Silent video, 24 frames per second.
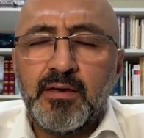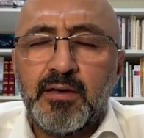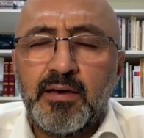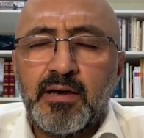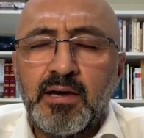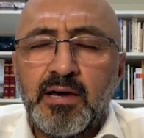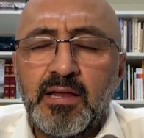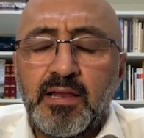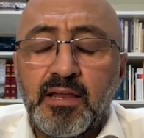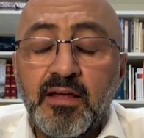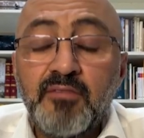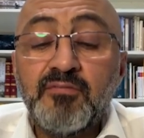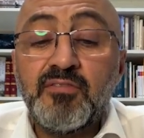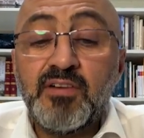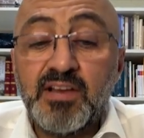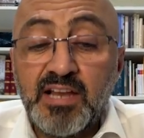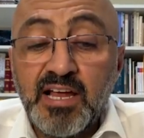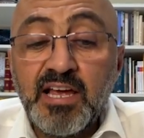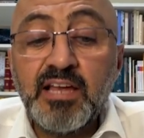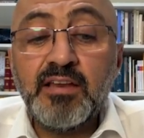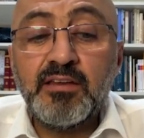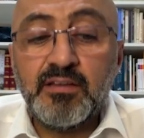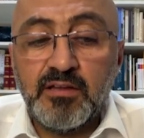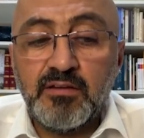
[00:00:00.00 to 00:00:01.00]
I love
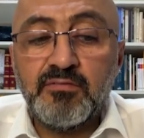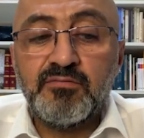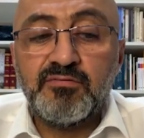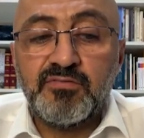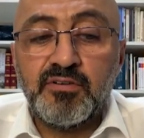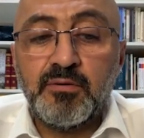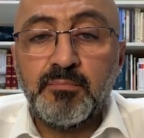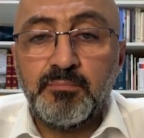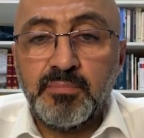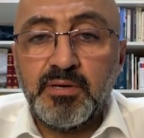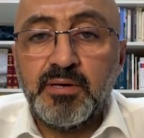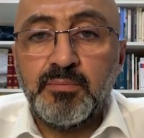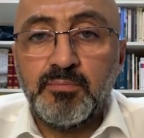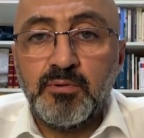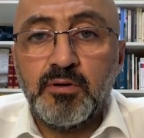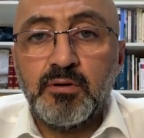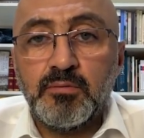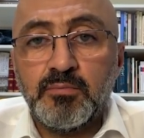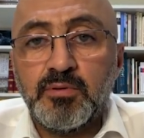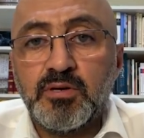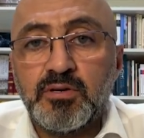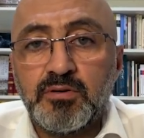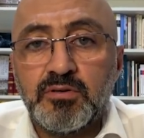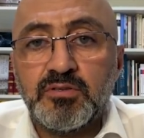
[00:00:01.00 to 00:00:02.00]
learning from
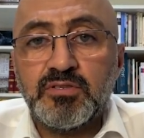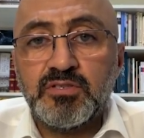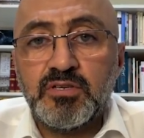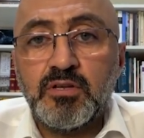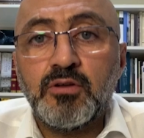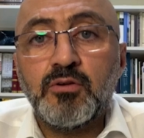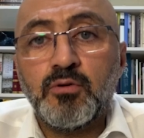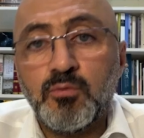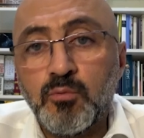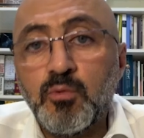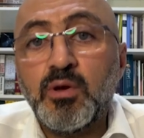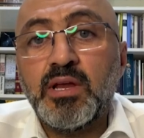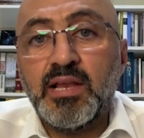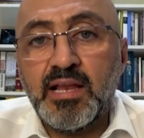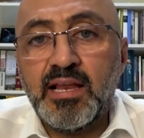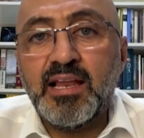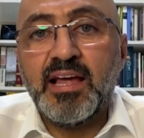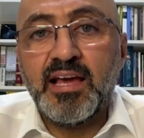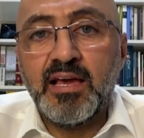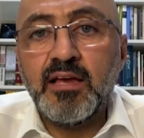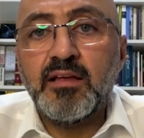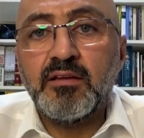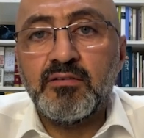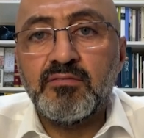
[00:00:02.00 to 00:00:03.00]
people because, we
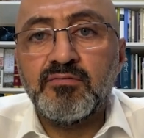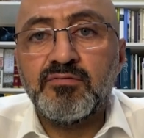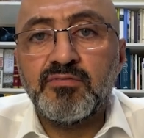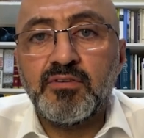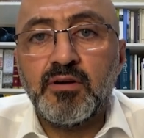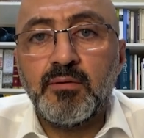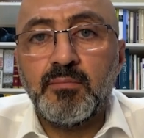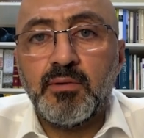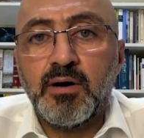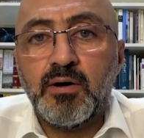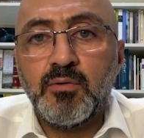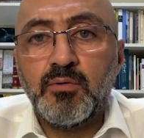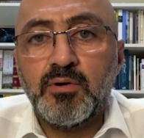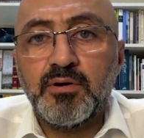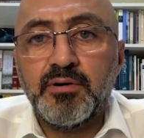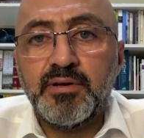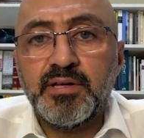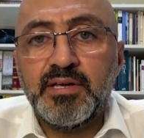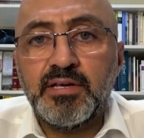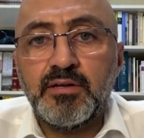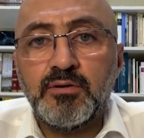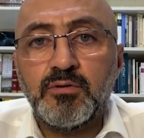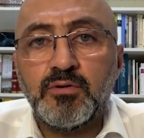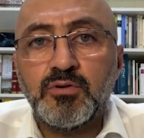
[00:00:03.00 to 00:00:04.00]
learn from our
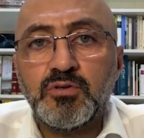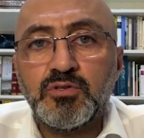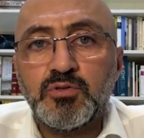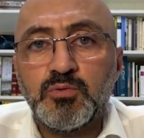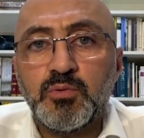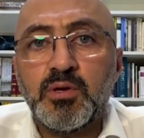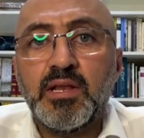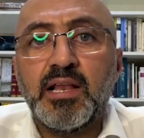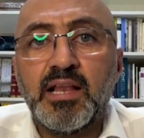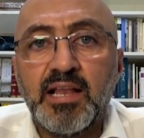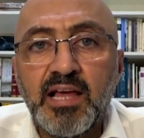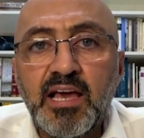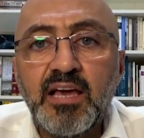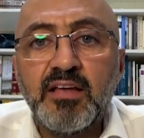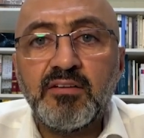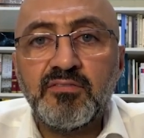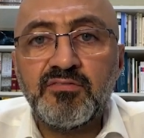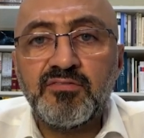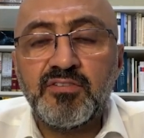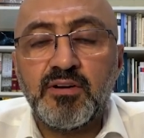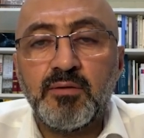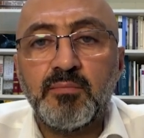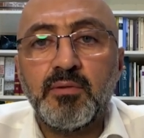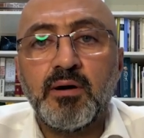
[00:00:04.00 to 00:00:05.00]
heroes. We
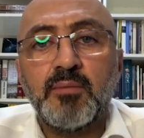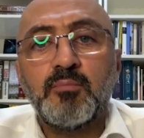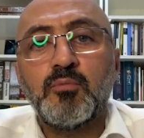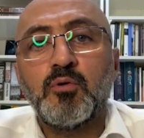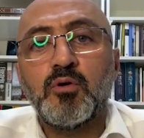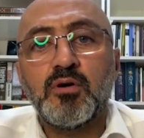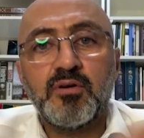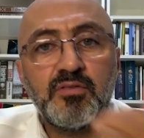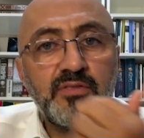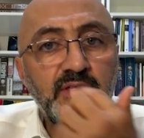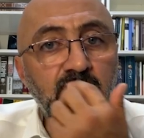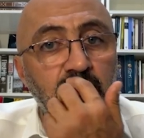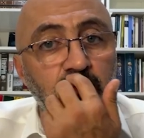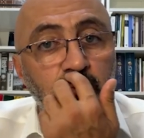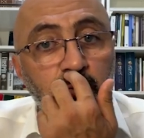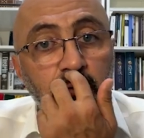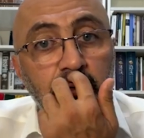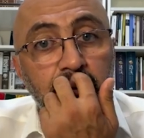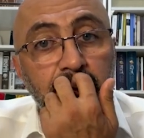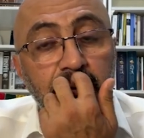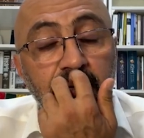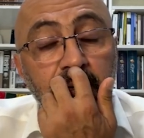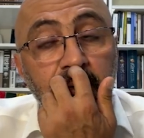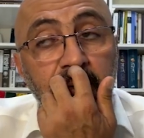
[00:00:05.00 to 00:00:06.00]
learn from a book that
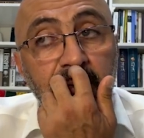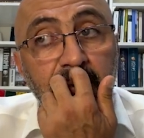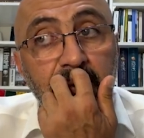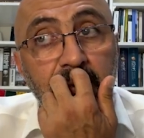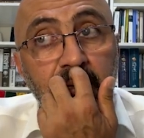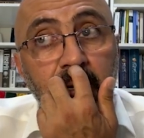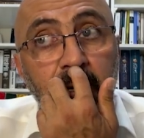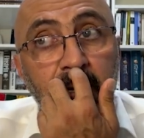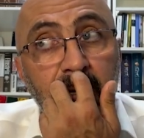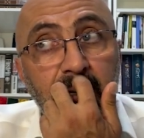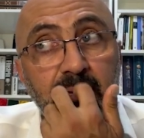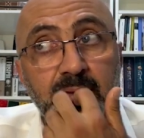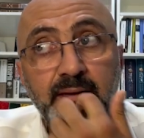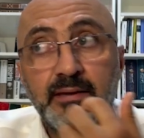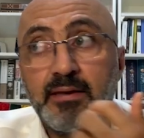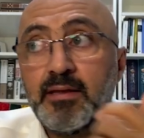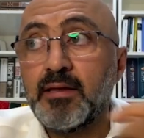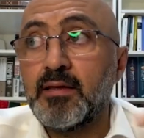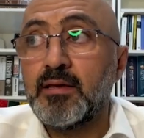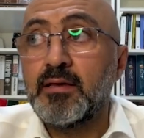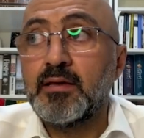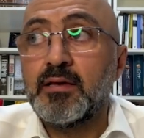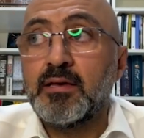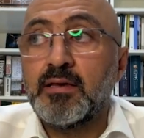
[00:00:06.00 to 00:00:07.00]
we read. And,
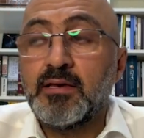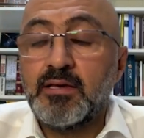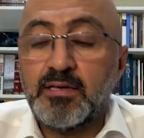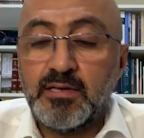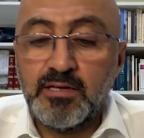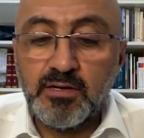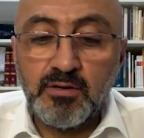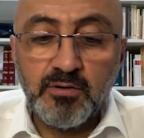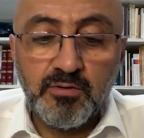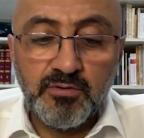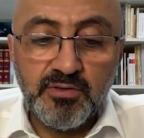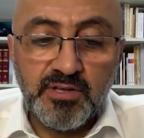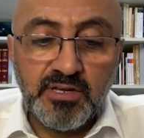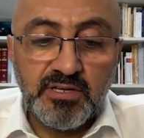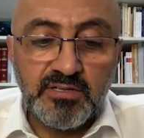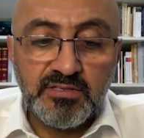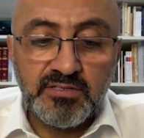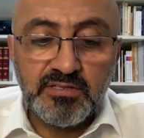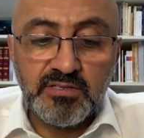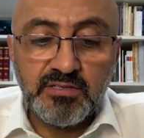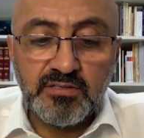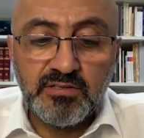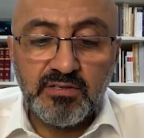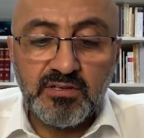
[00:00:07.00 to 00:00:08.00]
there
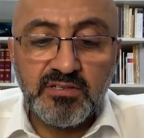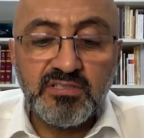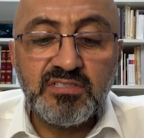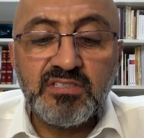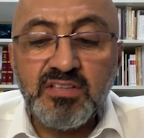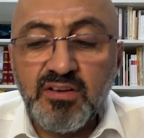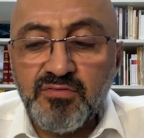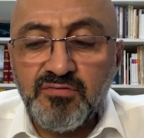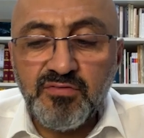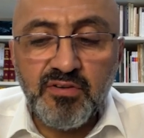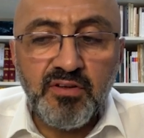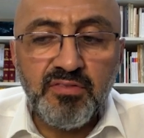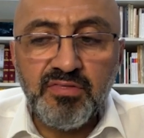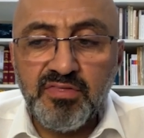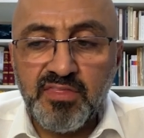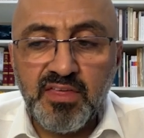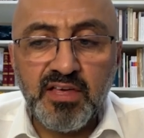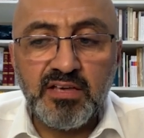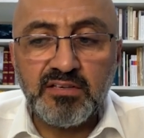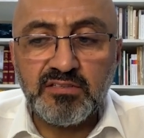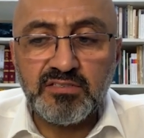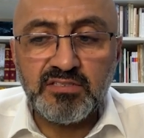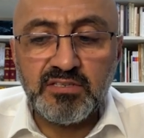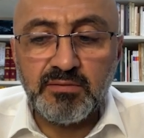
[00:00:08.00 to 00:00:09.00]
is different
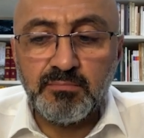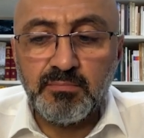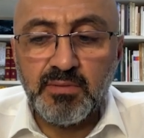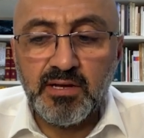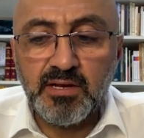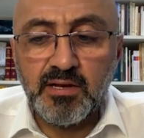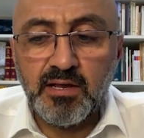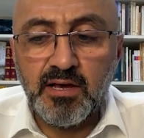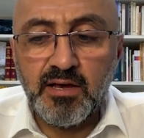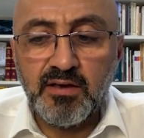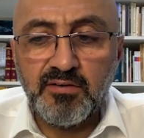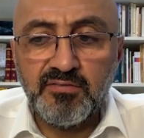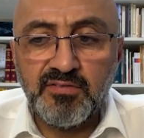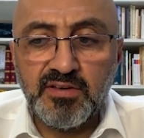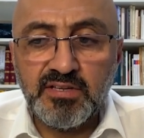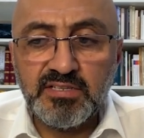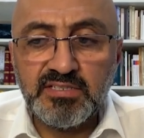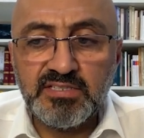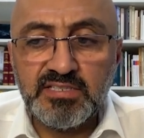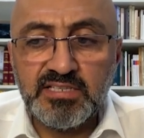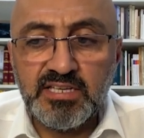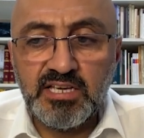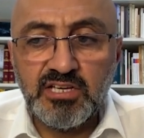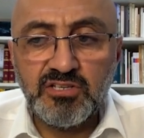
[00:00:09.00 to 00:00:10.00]
things in my life
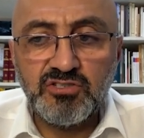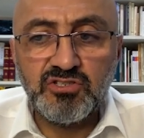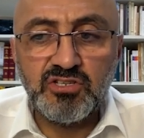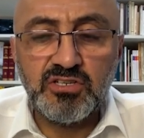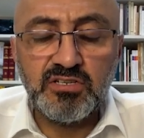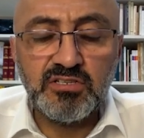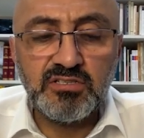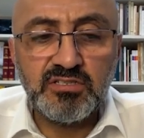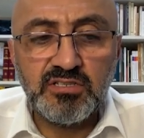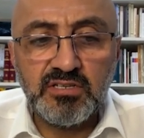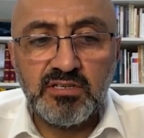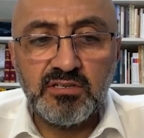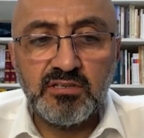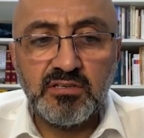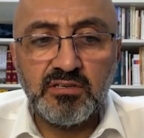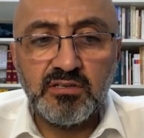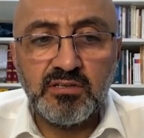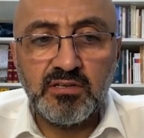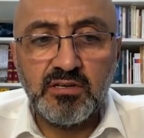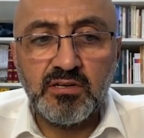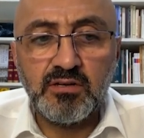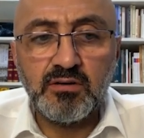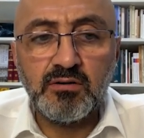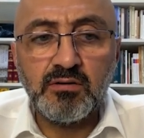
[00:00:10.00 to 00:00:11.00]
and stages.
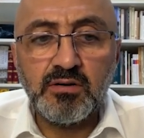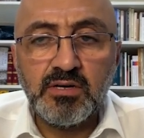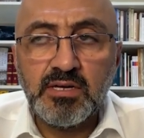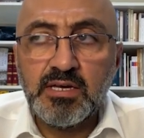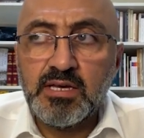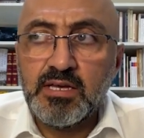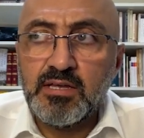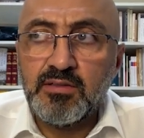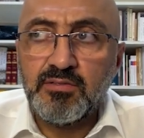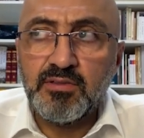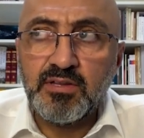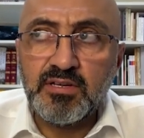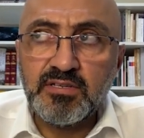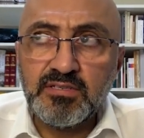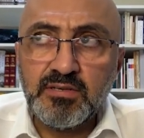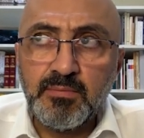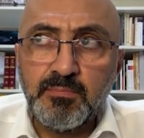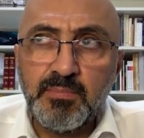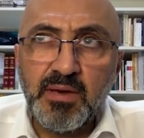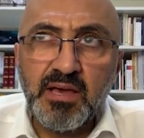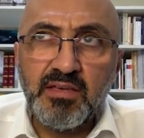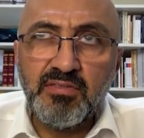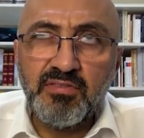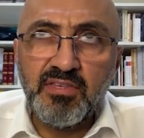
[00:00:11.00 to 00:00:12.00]
And, there is a
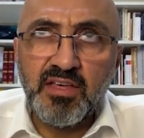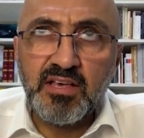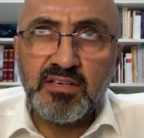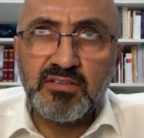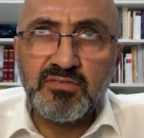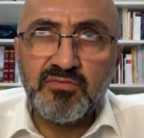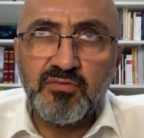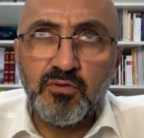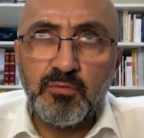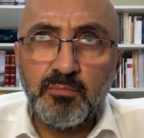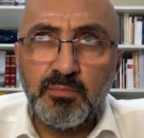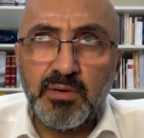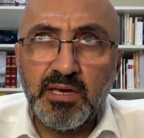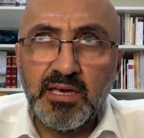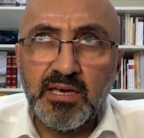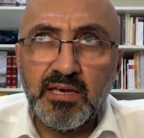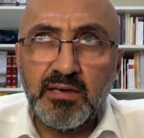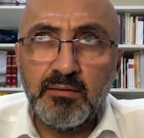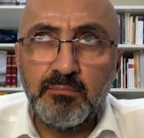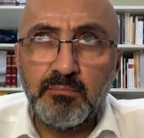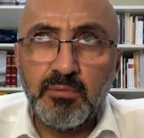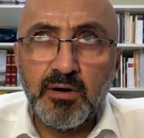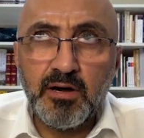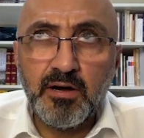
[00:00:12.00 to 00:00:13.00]
big things for
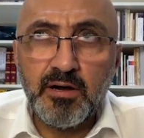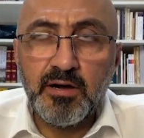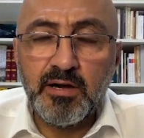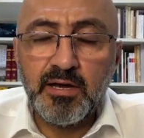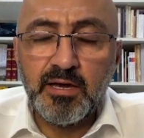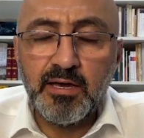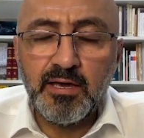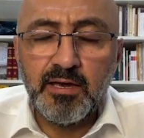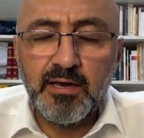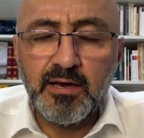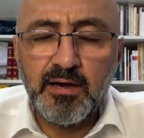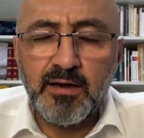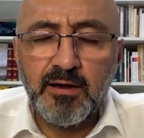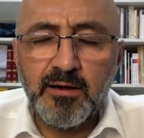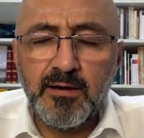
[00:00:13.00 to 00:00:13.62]
me by